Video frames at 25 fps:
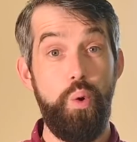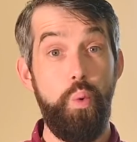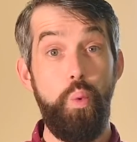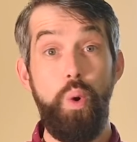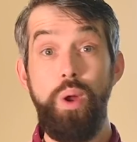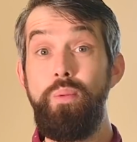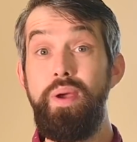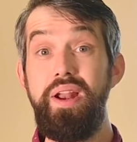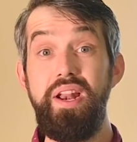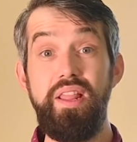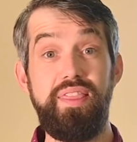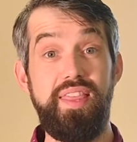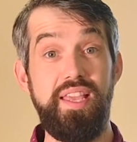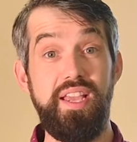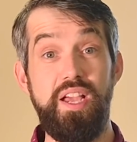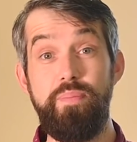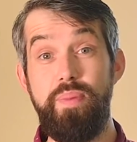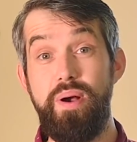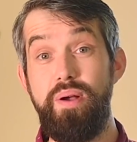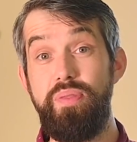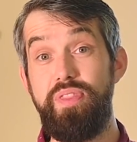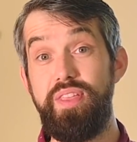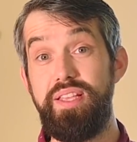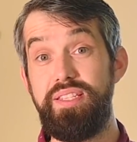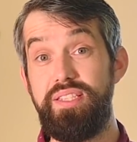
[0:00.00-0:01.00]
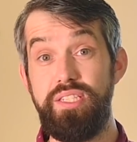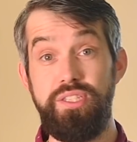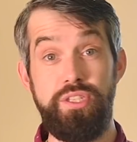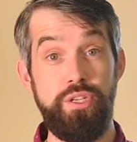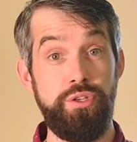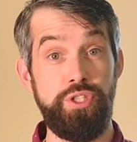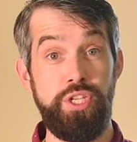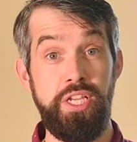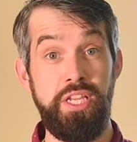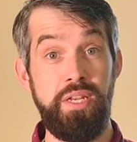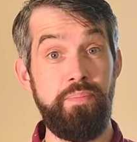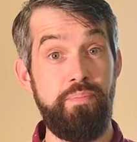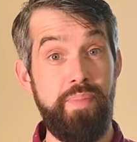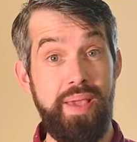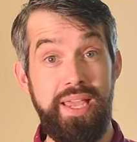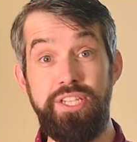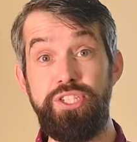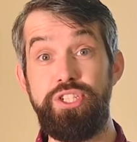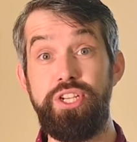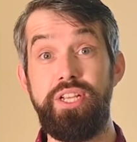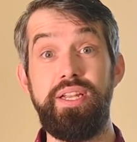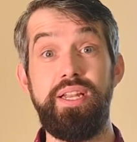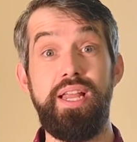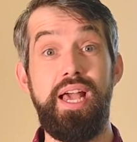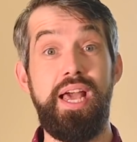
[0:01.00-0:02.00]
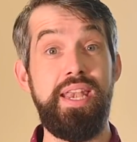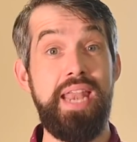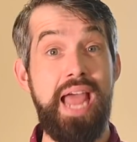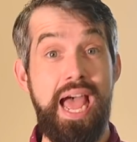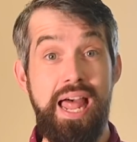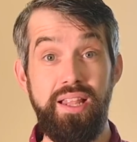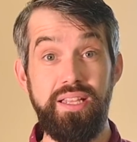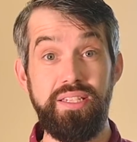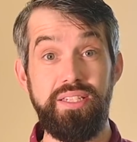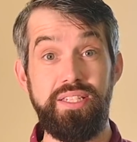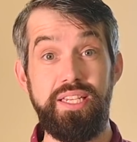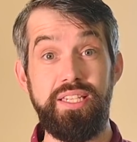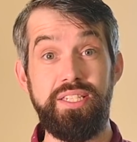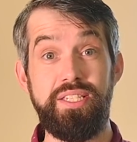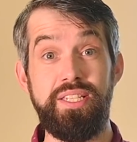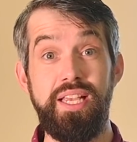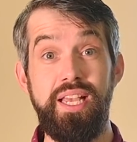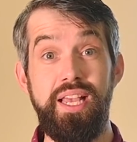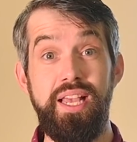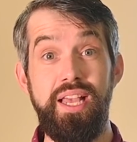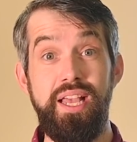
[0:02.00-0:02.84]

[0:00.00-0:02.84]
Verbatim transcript: One way to think about this is using Bayesian analysis.